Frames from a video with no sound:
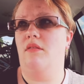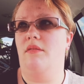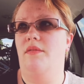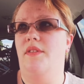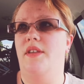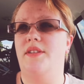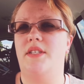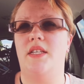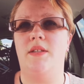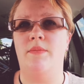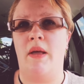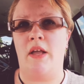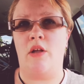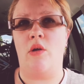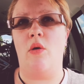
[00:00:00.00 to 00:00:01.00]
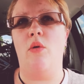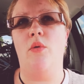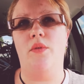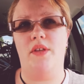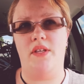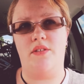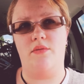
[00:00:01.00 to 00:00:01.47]
this is my goal,
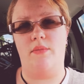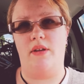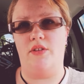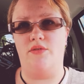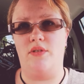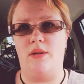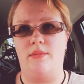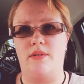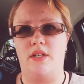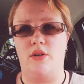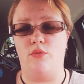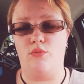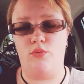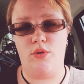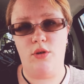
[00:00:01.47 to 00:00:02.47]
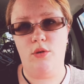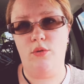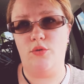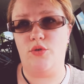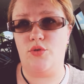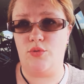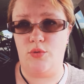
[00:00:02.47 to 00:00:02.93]
these are my dreams, and a
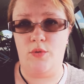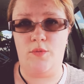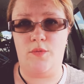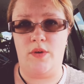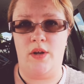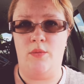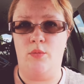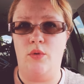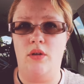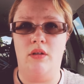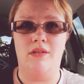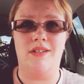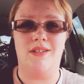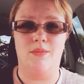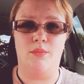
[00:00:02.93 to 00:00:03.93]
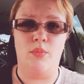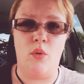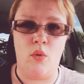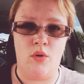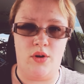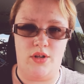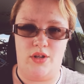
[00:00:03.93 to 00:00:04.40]
real true friend will
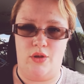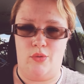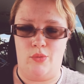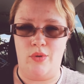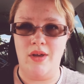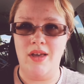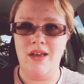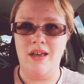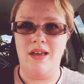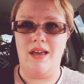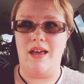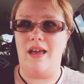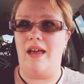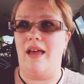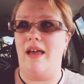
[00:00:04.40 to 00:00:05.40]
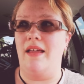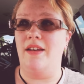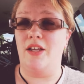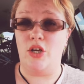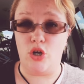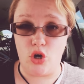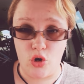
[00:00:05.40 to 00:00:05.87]
support you and
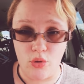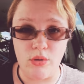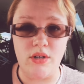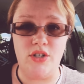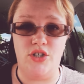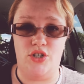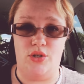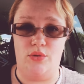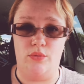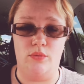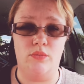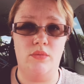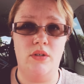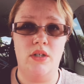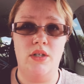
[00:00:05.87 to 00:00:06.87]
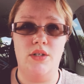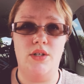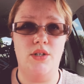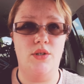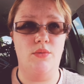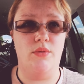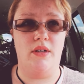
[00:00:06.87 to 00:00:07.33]
encourage you
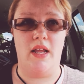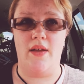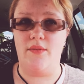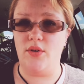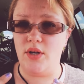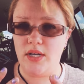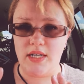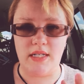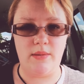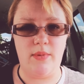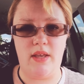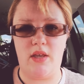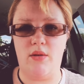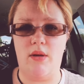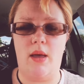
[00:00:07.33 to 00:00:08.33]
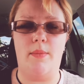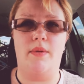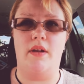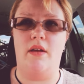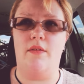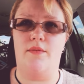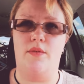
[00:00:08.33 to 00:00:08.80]
to do whatever it is to make you happy.
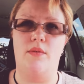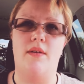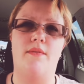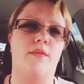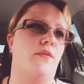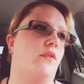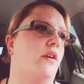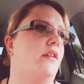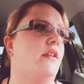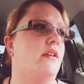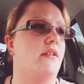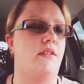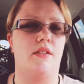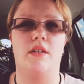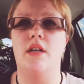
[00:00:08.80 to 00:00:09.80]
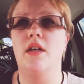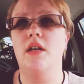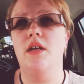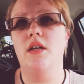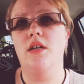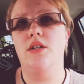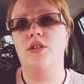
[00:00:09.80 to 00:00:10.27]
Now, if you have a friend that's
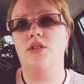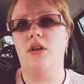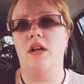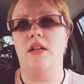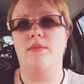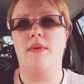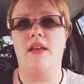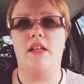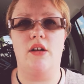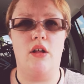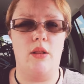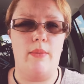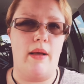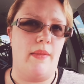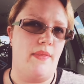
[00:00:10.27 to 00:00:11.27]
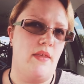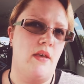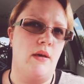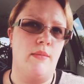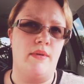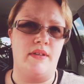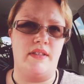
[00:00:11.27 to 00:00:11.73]
trying to make it all about
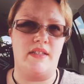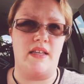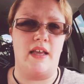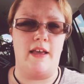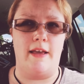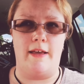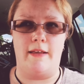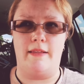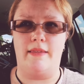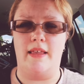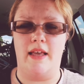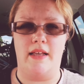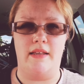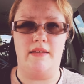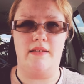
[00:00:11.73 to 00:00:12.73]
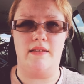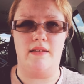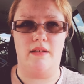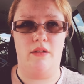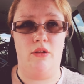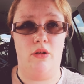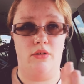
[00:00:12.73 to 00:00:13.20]
them and say things
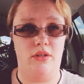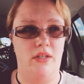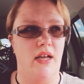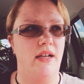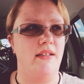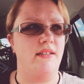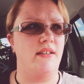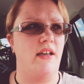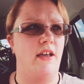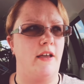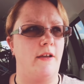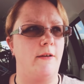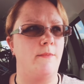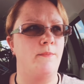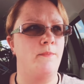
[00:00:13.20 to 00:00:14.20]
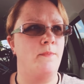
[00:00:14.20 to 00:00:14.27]
along the lines like,